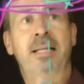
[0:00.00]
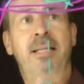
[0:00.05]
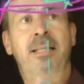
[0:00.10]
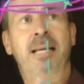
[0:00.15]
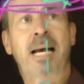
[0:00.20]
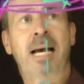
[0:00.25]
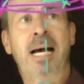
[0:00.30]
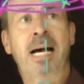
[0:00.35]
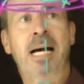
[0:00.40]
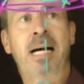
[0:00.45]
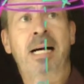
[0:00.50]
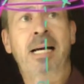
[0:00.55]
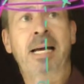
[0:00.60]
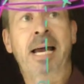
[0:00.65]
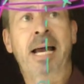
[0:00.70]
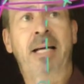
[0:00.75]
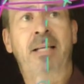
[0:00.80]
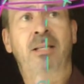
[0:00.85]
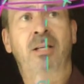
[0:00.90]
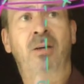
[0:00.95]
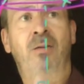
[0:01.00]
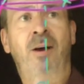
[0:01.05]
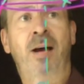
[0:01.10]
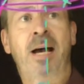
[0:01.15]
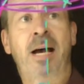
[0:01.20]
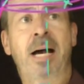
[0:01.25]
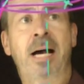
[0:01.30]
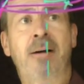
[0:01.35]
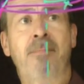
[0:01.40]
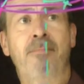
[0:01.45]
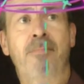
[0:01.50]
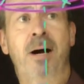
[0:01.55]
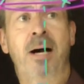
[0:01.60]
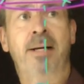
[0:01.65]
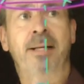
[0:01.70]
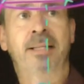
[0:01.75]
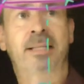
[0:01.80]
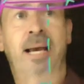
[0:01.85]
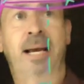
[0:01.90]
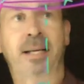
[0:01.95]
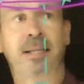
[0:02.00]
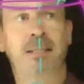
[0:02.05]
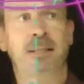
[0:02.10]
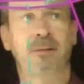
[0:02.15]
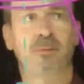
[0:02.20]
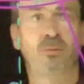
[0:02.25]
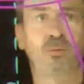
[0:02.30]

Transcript: is rx over r minus x.